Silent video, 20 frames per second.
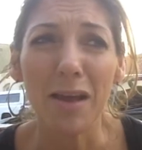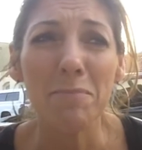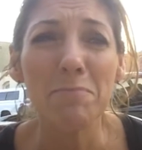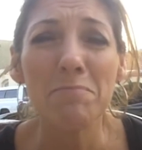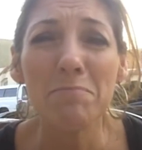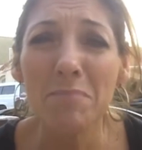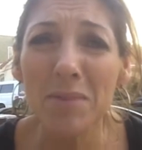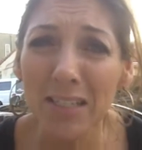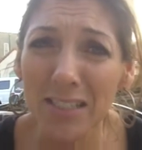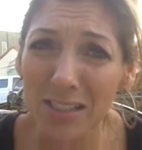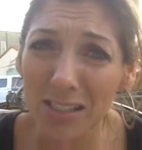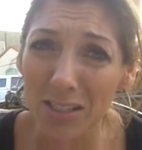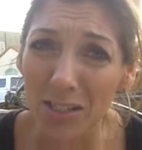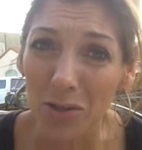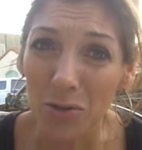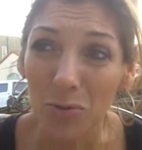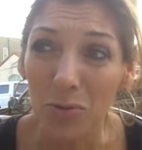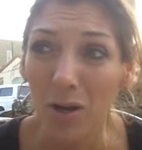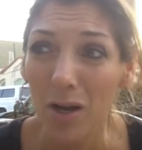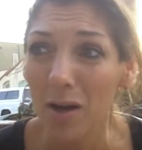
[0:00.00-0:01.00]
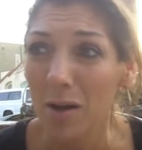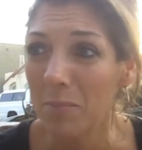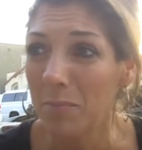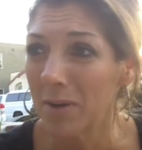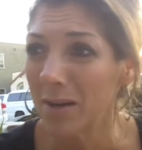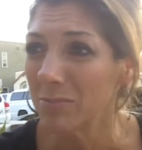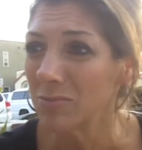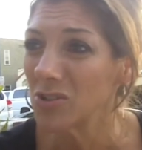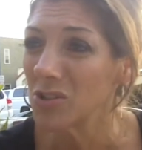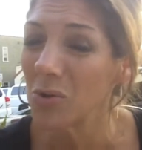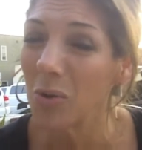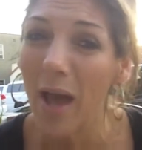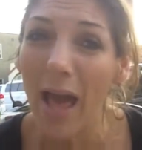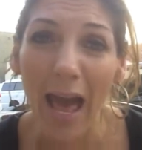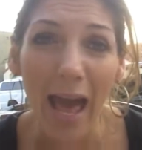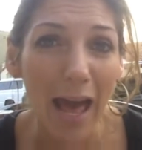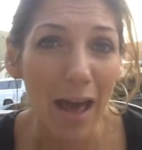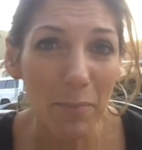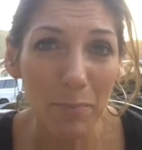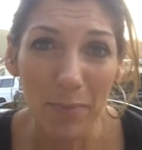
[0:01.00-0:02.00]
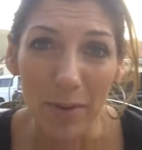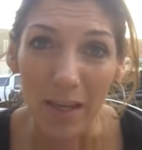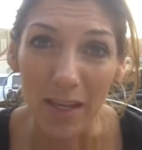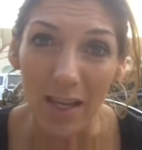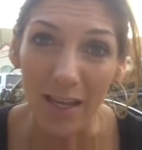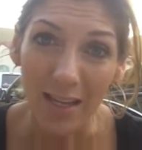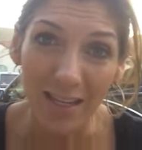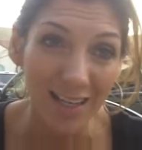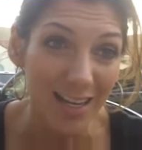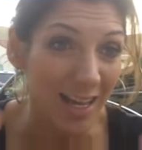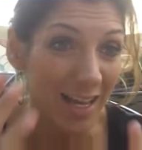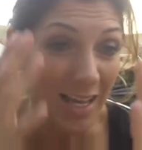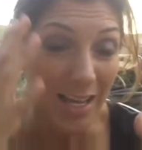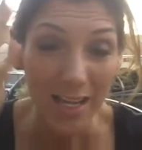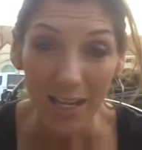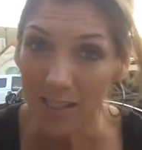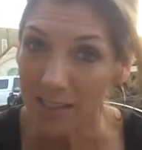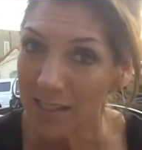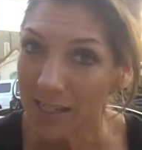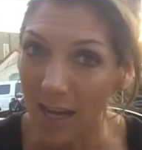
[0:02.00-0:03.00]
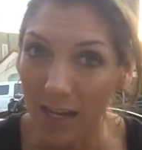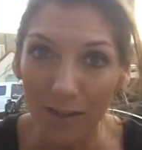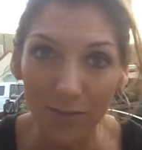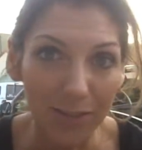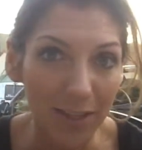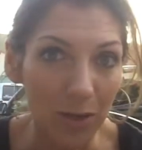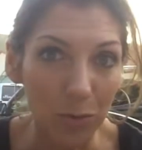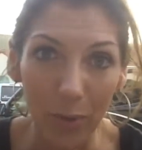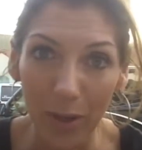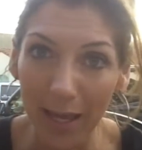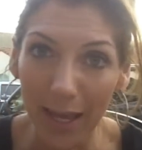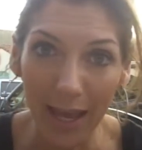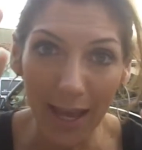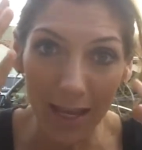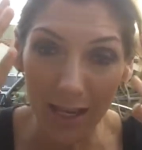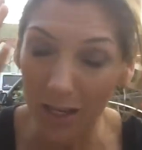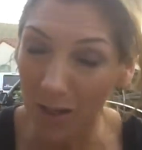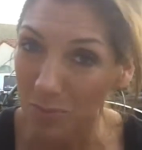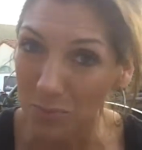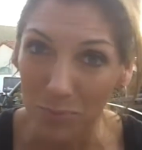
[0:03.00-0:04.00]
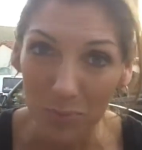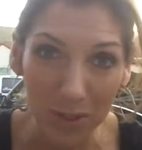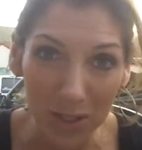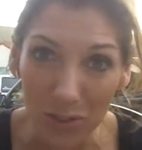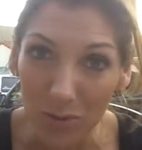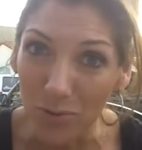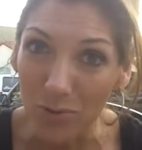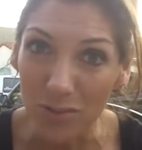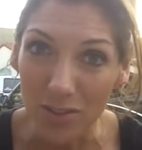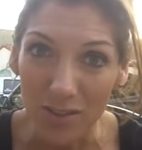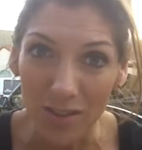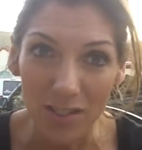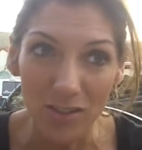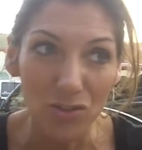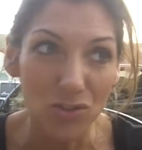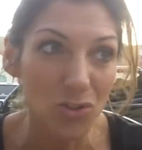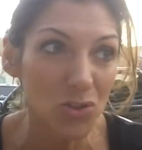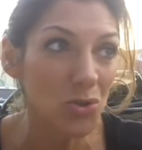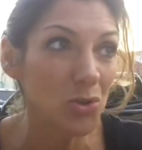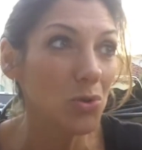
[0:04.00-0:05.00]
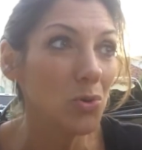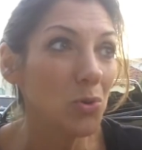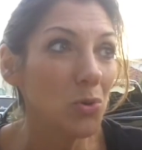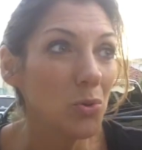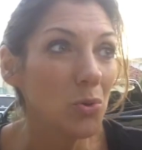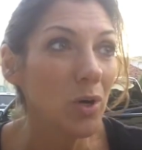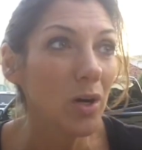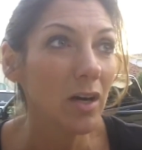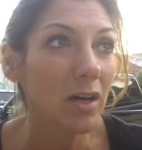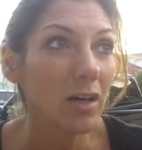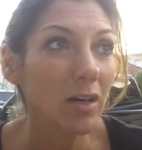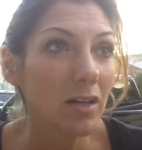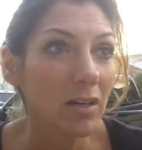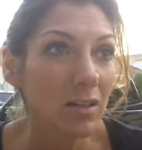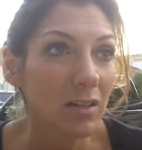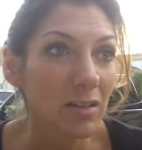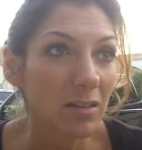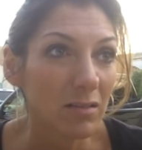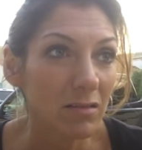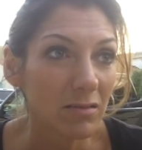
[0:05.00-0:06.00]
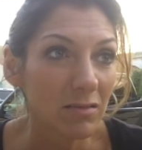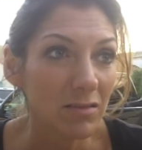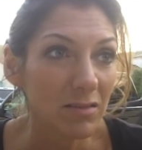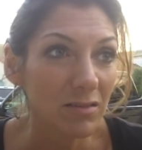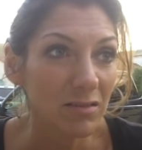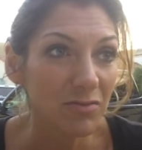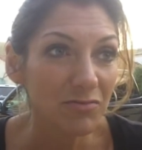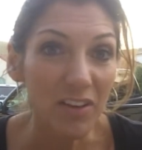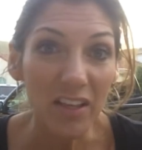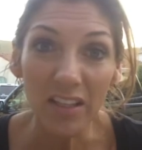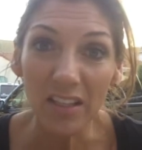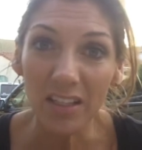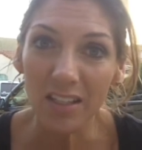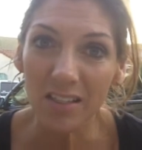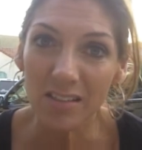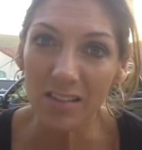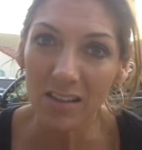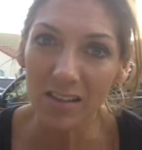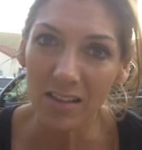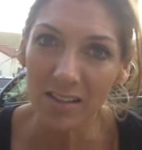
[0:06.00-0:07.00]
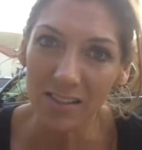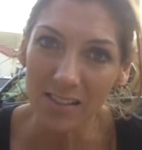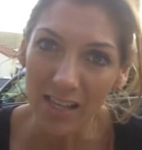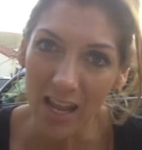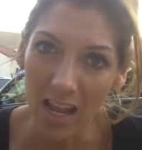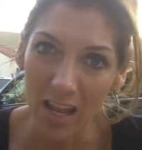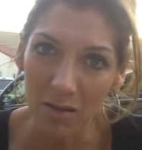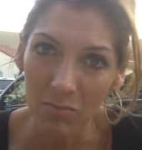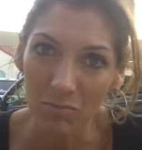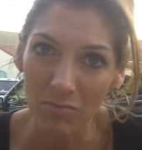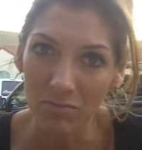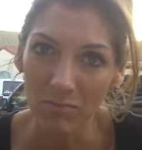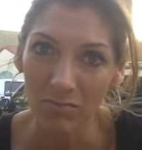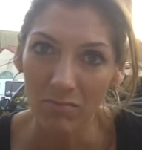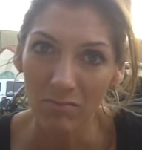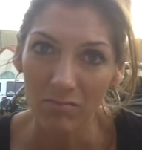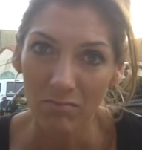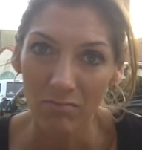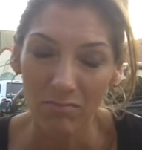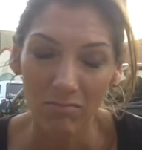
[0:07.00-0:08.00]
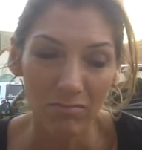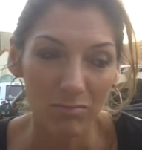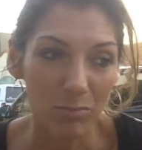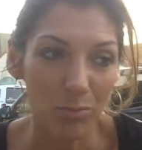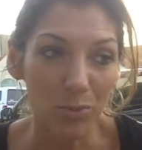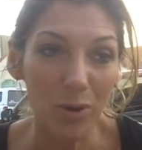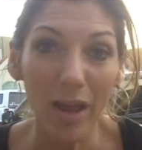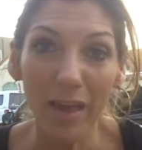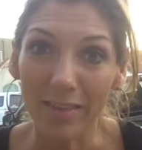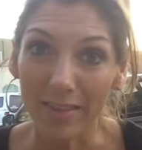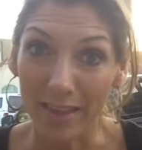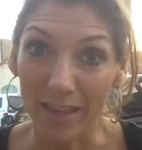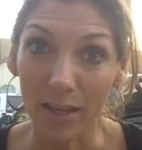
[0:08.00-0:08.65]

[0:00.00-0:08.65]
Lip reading: I miss you, but I'm so happy. And it's kind of like we can't compute these two feelings in the same breath.